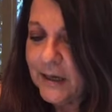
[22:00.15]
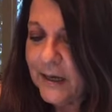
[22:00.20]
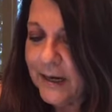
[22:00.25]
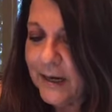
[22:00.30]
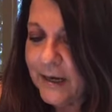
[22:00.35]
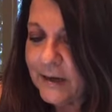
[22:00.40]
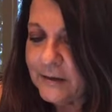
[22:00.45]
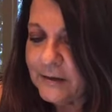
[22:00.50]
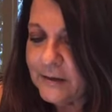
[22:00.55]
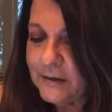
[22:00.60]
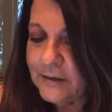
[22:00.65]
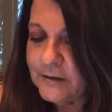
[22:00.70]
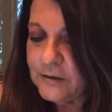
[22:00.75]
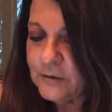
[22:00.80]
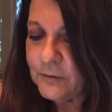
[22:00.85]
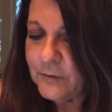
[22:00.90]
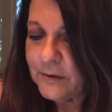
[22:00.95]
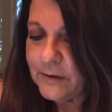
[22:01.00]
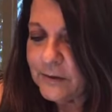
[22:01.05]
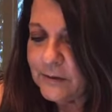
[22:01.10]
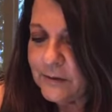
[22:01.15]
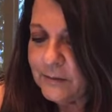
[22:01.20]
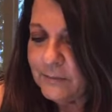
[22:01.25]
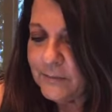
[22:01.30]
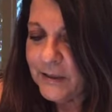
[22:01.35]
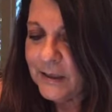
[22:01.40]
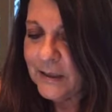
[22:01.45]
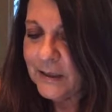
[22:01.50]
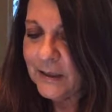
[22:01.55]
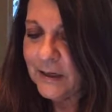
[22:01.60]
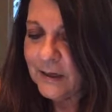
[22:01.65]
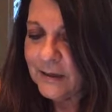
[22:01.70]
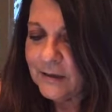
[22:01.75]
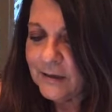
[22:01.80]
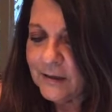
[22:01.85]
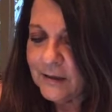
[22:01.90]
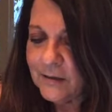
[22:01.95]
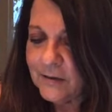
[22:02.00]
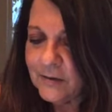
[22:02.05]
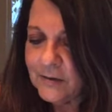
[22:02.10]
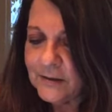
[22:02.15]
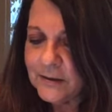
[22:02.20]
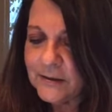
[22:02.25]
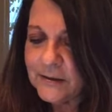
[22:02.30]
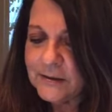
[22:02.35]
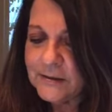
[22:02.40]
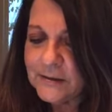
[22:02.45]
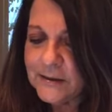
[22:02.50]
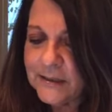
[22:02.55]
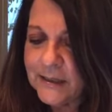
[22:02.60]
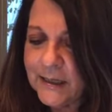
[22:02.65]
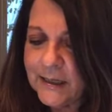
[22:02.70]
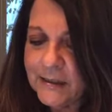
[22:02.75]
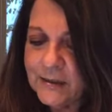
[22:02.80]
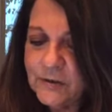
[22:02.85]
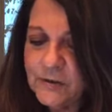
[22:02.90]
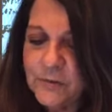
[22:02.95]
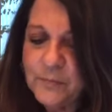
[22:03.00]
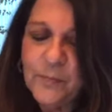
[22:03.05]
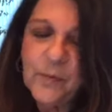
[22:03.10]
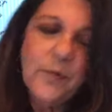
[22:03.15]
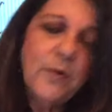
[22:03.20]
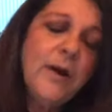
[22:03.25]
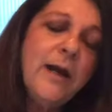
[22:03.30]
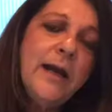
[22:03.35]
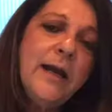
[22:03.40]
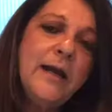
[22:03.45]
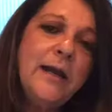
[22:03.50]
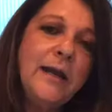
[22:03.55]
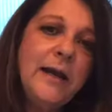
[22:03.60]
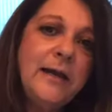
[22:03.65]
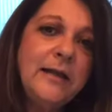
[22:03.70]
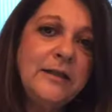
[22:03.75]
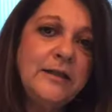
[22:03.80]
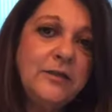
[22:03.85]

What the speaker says: And it's with me and Carolyn and Deanna Dupre, and